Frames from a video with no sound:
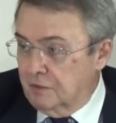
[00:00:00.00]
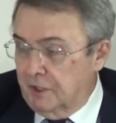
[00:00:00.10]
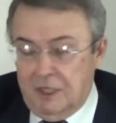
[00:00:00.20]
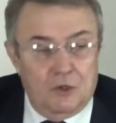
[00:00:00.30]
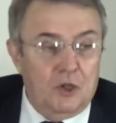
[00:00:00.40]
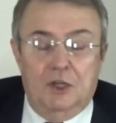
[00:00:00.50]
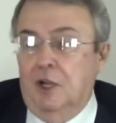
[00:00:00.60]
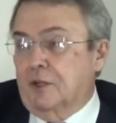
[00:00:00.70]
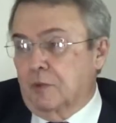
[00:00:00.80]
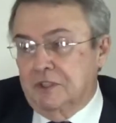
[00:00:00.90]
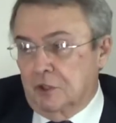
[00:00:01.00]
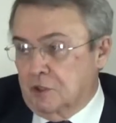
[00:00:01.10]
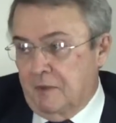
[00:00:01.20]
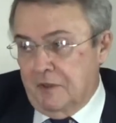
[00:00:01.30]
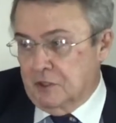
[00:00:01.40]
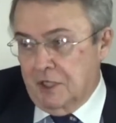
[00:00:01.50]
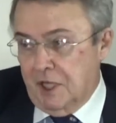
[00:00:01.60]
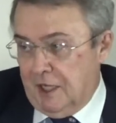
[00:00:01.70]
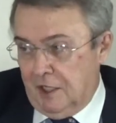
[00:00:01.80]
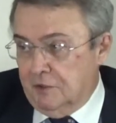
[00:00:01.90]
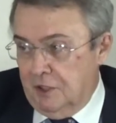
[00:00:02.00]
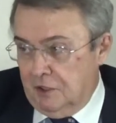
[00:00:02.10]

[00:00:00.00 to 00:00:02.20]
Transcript: I mean, they're not going to like research methods anyhow.